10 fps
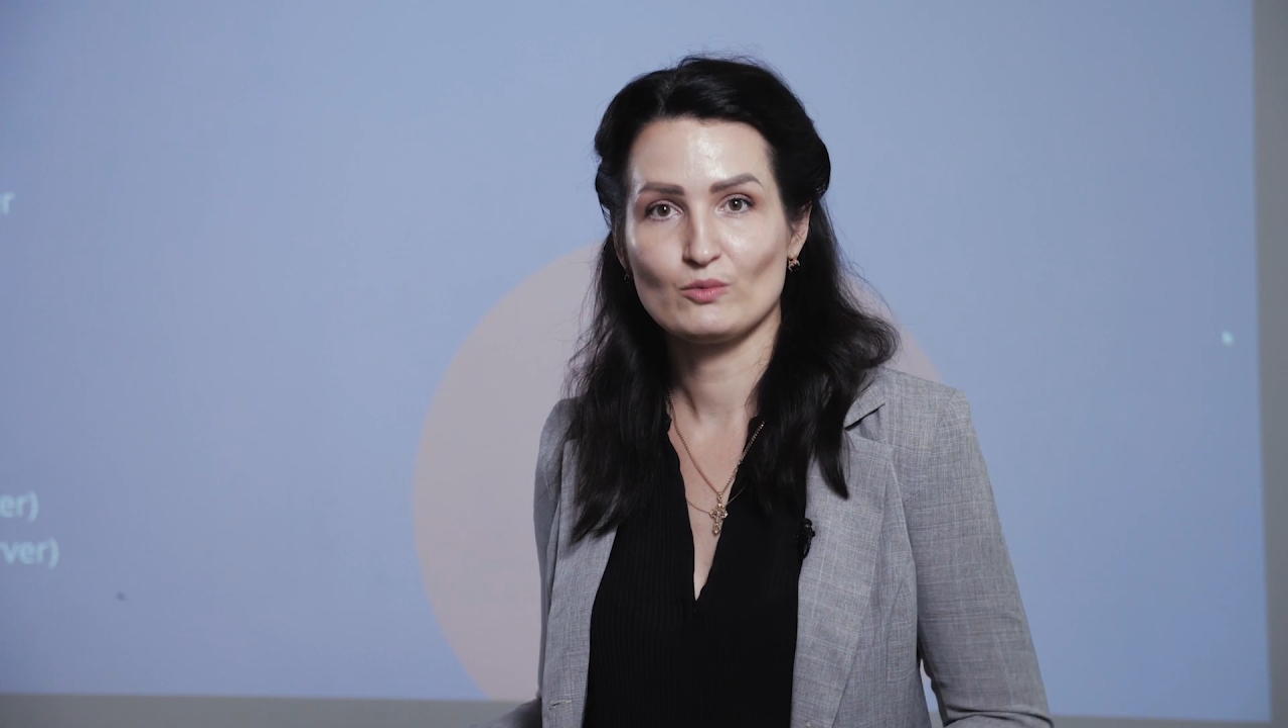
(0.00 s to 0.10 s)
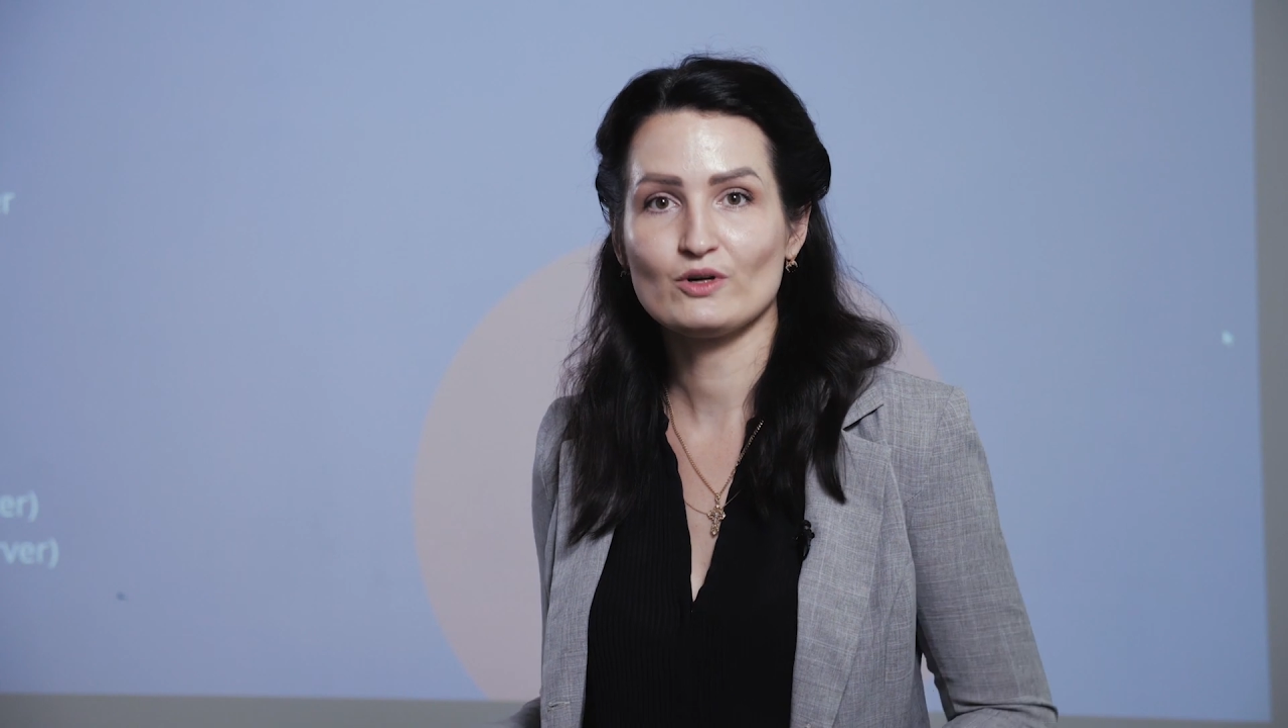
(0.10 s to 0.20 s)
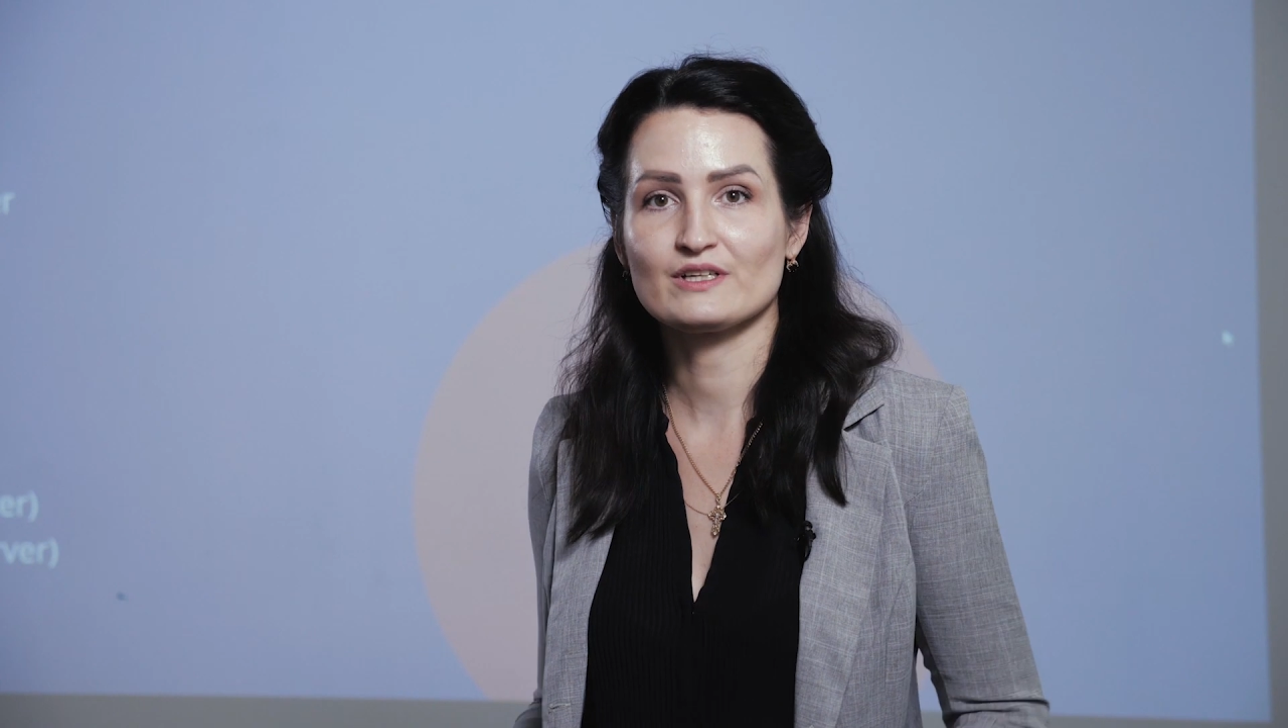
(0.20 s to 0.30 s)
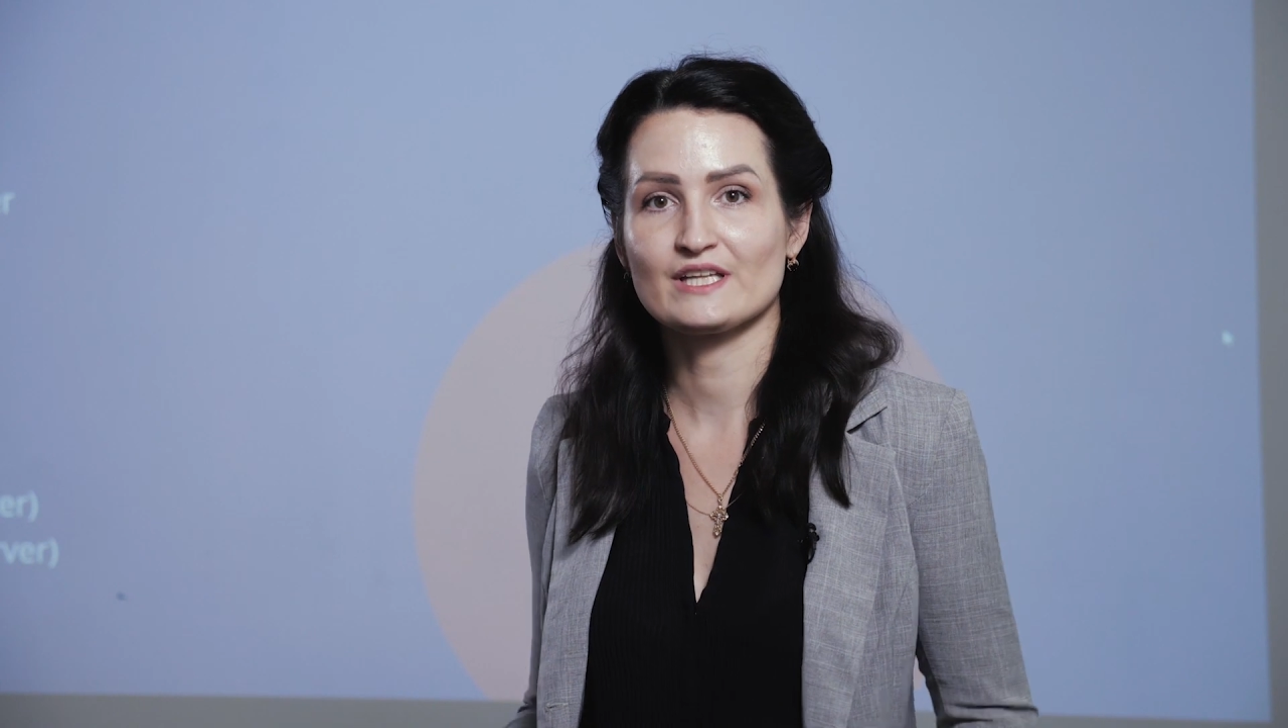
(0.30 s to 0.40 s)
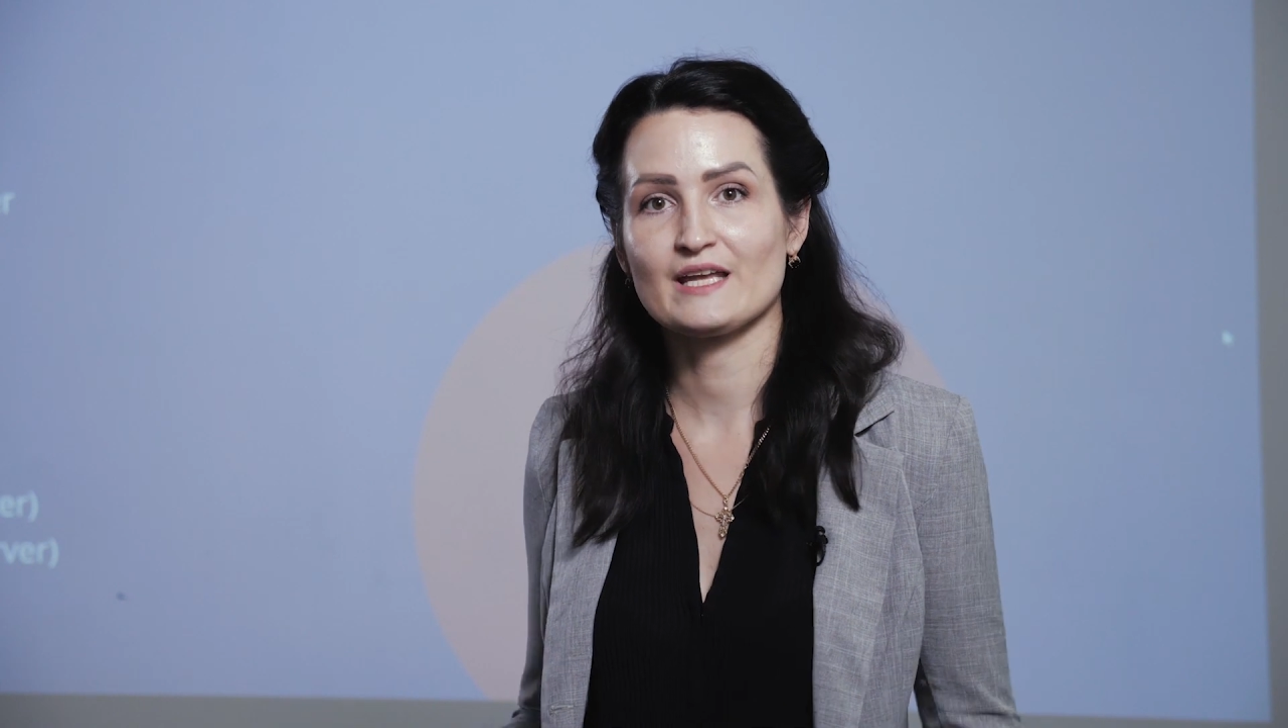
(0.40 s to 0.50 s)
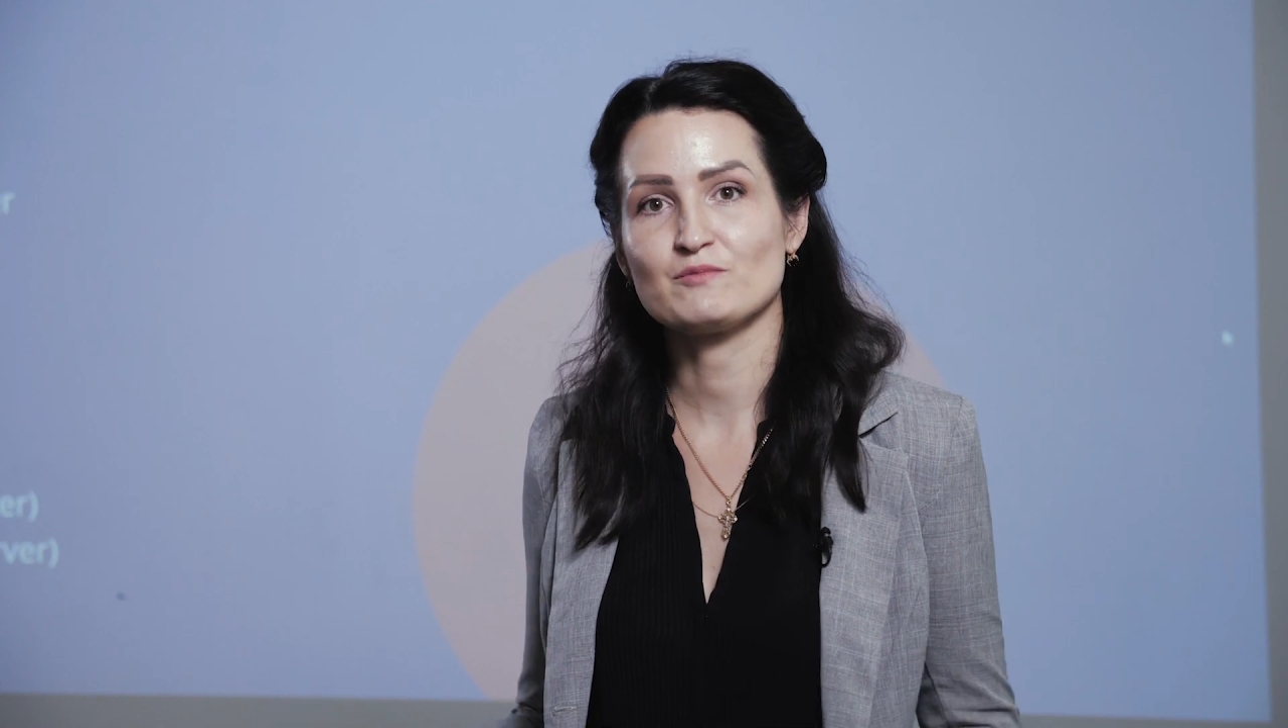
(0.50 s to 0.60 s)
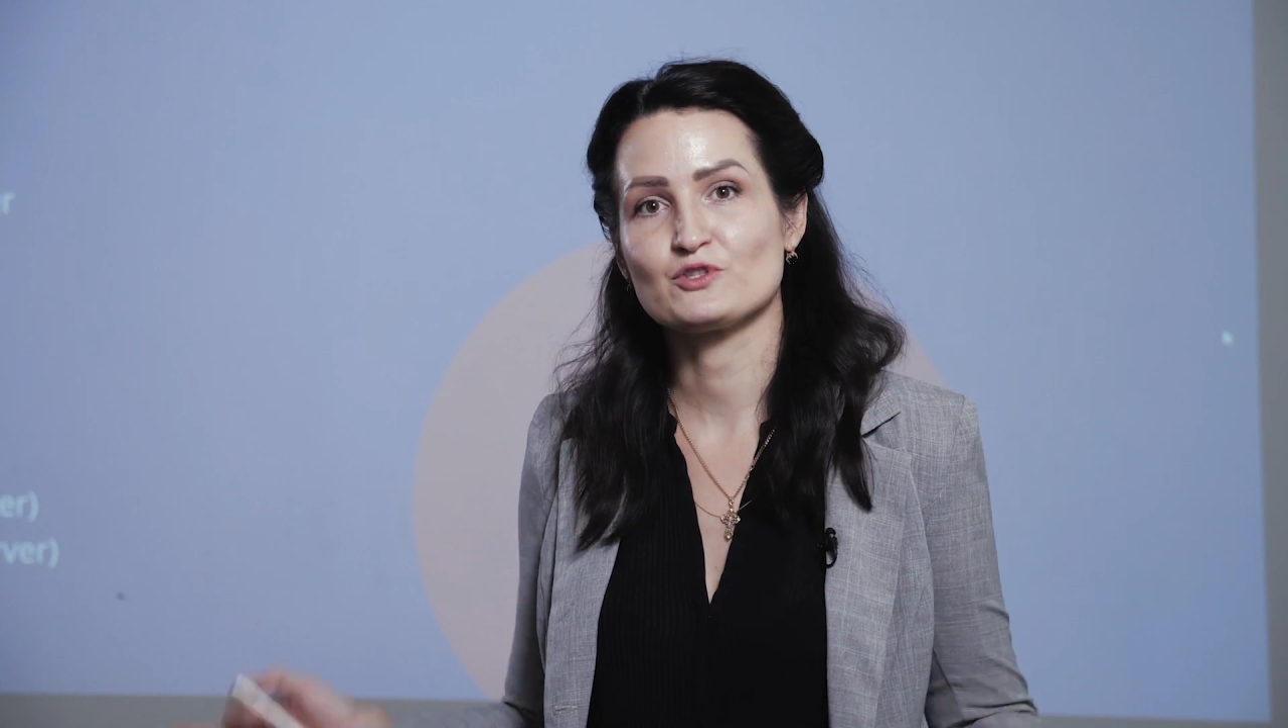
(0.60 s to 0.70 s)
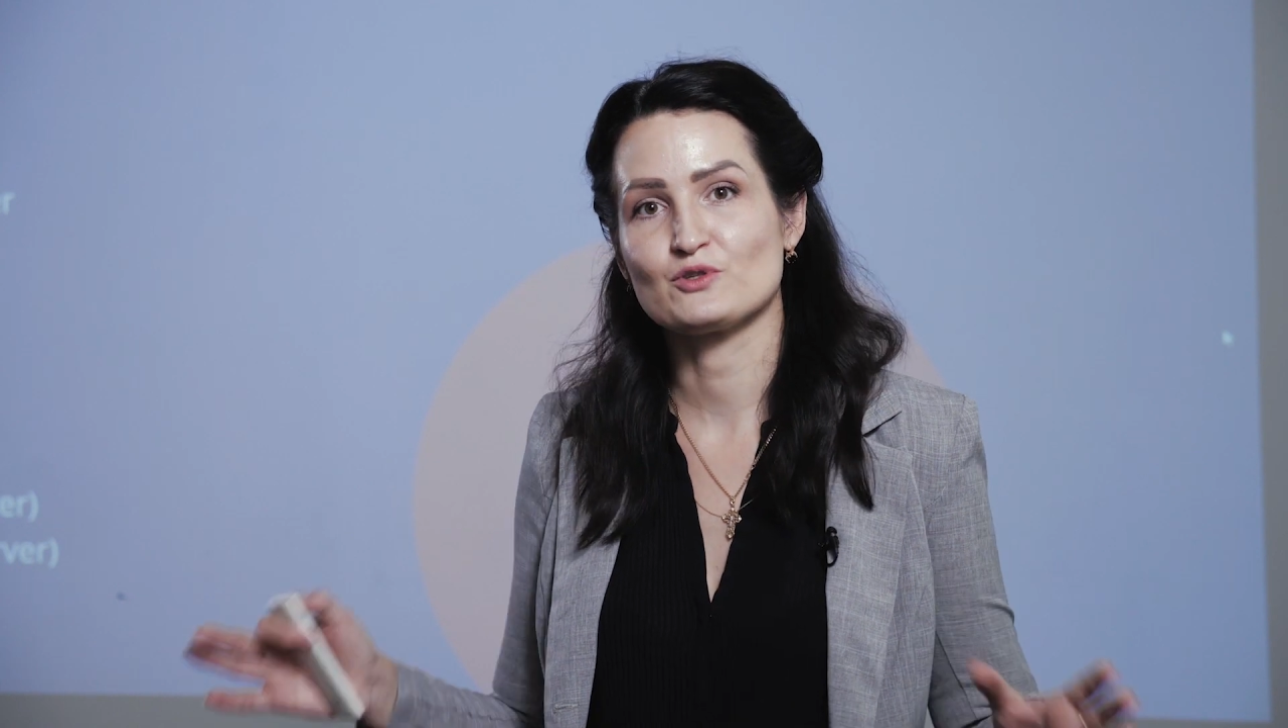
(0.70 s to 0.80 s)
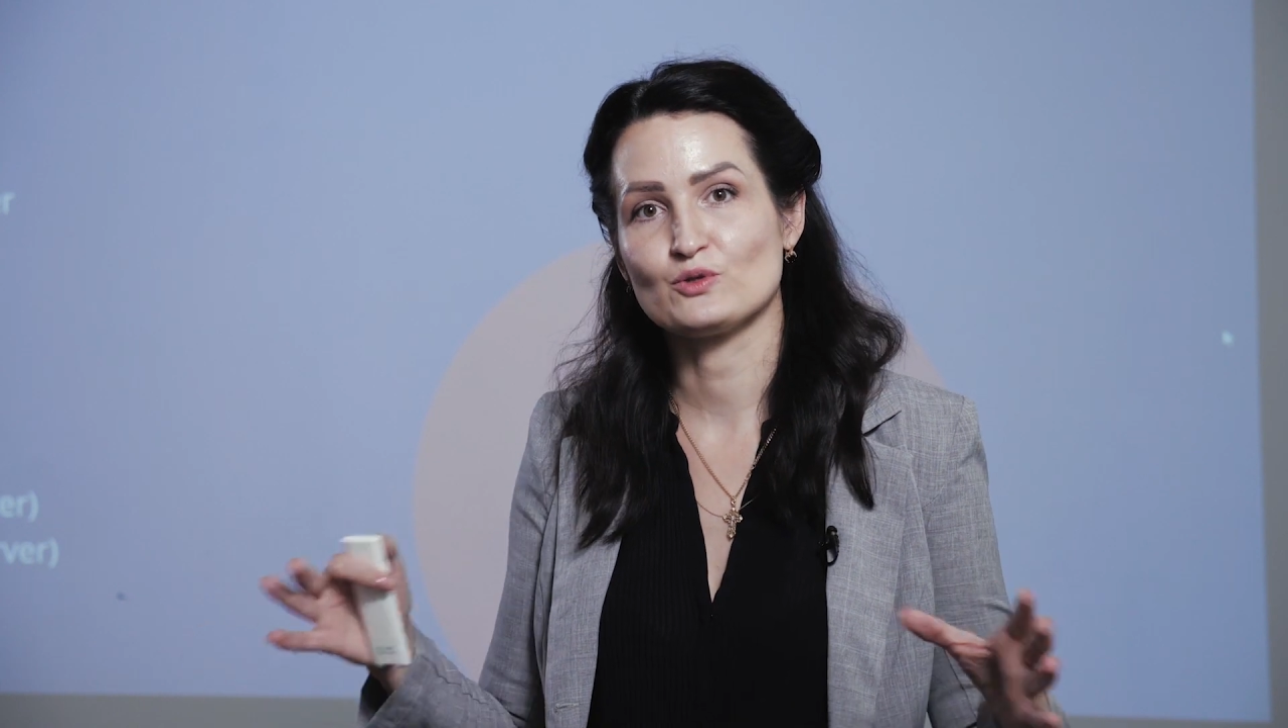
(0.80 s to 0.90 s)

were renamed